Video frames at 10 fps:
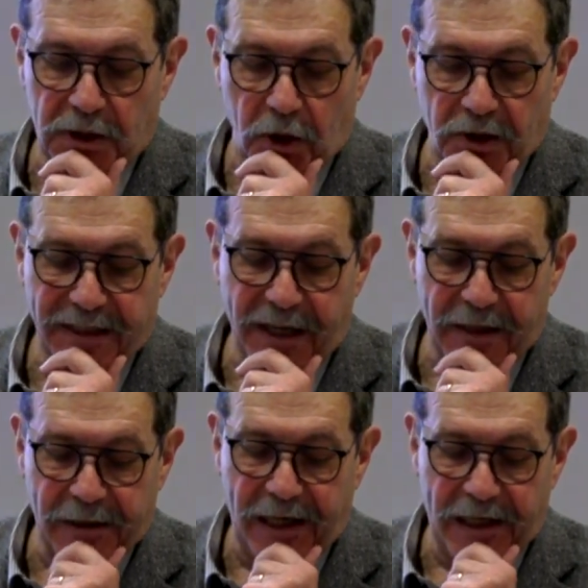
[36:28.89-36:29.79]
is not
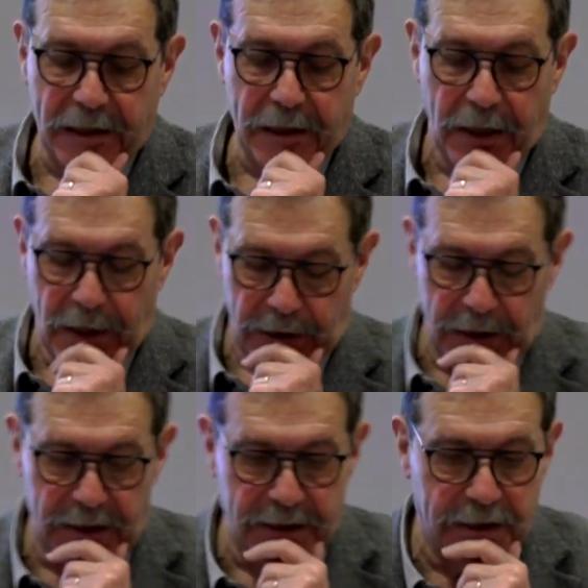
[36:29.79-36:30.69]
Star Trek.
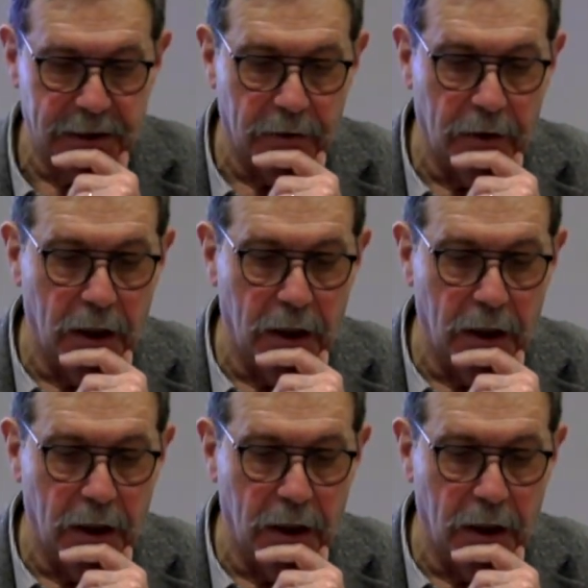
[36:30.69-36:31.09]
It's